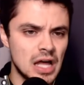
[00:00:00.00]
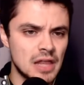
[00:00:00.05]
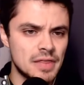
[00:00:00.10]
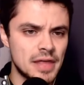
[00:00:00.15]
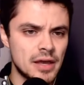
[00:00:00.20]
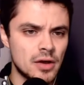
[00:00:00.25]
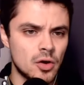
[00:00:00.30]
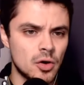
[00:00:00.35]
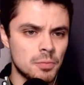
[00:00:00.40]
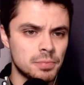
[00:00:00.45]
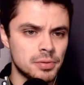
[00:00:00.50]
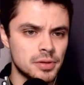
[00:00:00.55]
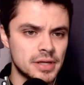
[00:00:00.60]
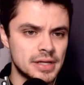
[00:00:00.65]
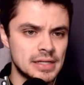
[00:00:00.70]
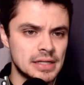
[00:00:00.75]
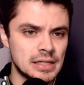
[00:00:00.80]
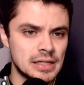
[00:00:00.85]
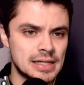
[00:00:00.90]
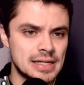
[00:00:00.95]
They all
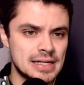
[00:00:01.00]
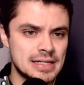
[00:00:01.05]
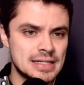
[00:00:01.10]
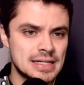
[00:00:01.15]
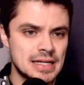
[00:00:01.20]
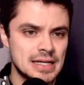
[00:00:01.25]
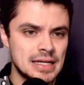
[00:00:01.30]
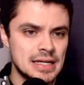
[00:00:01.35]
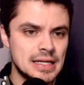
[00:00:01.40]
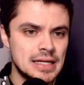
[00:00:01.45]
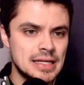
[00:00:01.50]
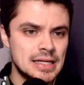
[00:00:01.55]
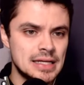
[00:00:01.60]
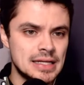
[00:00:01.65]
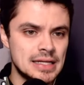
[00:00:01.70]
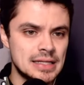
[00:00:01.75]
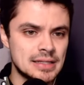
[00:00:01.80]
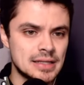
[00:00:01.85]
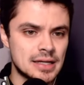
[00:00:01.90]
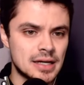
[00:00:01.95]
played late
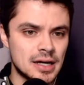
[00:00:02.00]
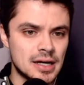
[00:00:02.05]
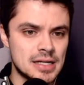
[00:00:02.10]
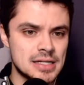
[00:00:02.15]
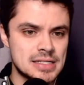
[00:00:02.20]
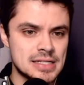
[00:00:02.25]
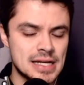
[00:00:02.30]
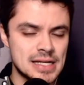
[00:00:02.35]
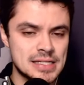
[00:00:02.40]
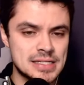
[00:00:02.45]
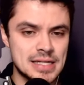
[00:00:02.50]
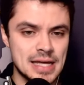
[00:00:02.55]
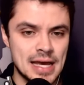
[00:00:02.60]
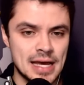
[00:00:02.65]
in the contest